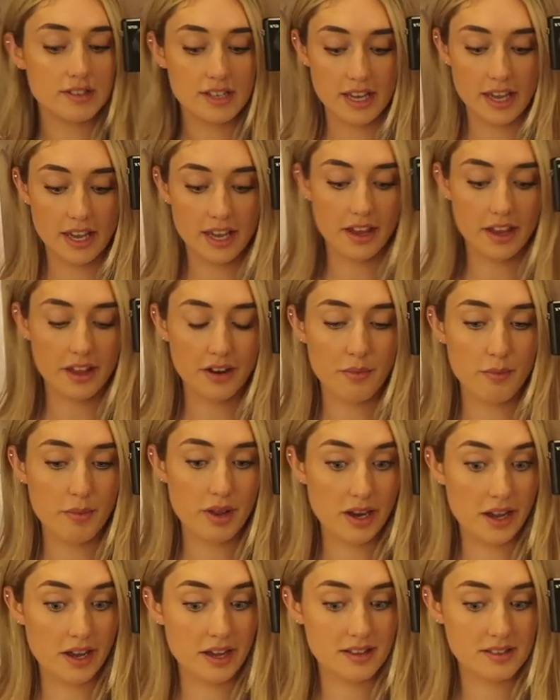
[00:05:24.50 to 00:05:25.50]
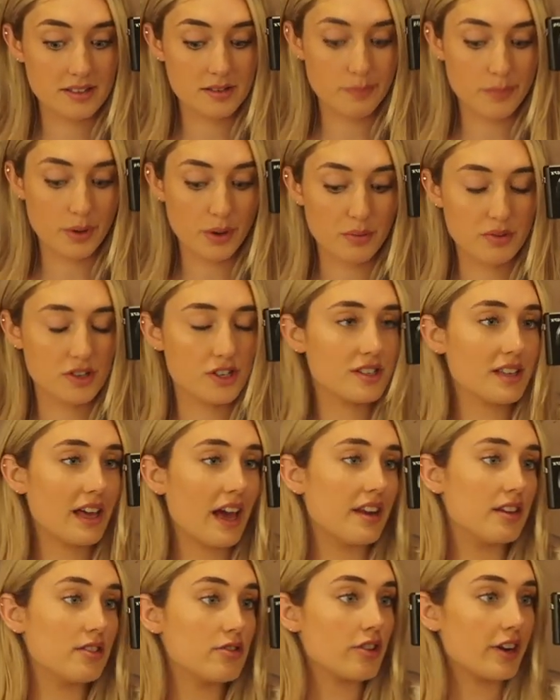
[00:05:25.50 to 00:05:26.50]
tea in a minute, but we're just
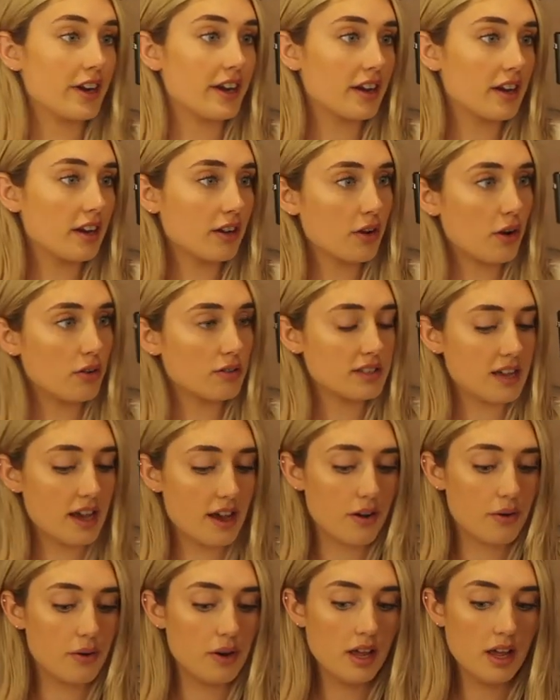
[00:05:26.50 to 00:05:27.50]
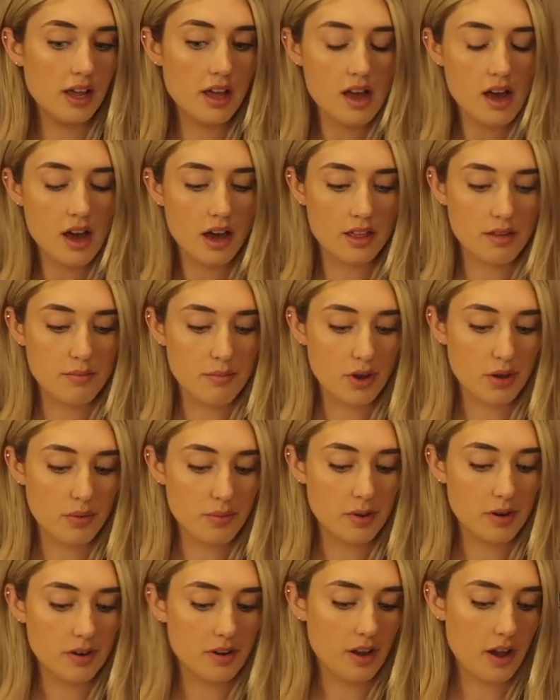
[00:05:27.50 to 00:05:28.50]
getting a drink, a cocktail at the
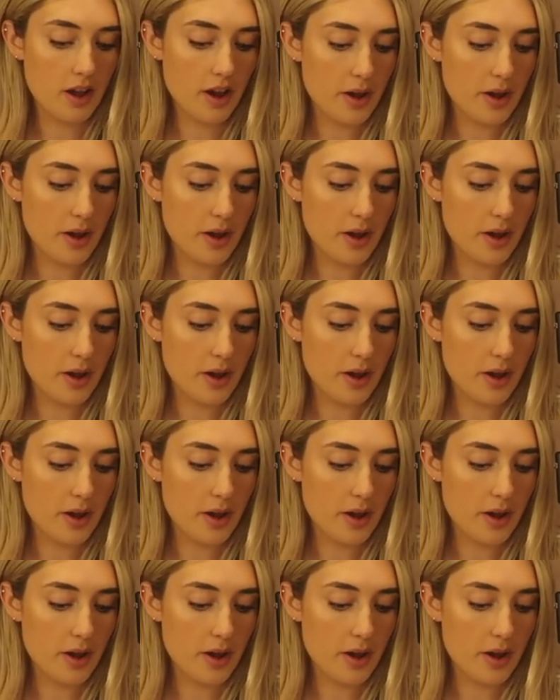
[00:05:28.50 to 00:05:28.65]
moment.